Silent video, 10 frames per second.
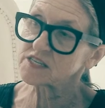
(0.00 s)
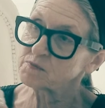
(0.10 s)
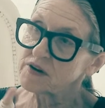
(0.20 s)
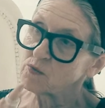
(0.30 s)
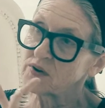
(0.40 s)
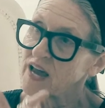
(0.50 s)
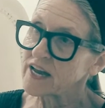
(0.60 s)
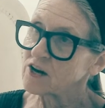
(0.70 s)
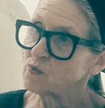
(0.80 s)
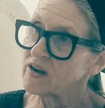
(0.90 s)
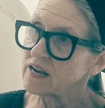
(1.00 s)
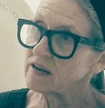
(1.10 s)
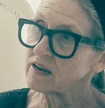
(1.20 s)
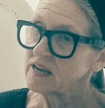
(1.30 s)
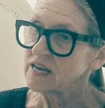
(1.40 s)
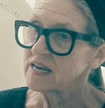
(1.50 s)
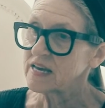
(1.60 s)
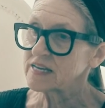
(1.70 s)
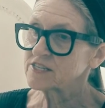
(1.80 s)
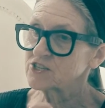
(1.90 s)
spirit when I go in.
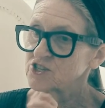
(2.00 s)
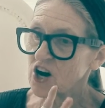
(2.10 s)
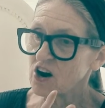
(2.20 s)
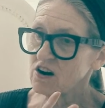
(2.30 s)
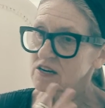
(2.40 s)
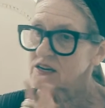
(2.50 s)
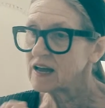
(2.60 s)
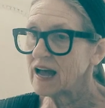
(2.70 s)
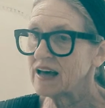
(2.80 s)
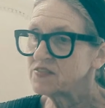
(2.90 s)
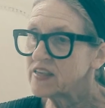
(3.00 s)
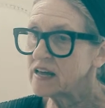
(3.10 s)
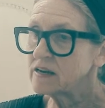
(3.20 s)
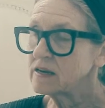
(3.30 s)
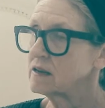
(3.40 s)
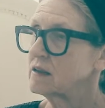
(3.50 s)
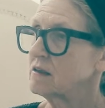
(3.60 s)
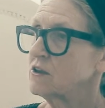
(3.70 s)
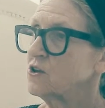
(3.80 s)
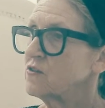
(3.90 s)
It's dark, and then
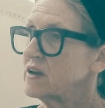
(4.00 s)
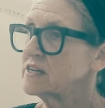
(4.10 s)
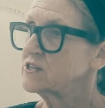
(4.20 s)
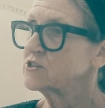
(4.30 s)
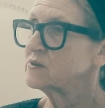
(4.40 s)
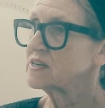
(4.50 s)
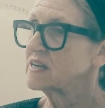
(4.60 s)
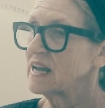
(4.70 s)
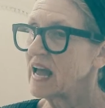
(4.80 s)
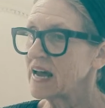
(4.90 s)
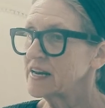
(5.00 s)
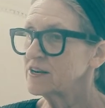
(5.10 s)
you're into it, and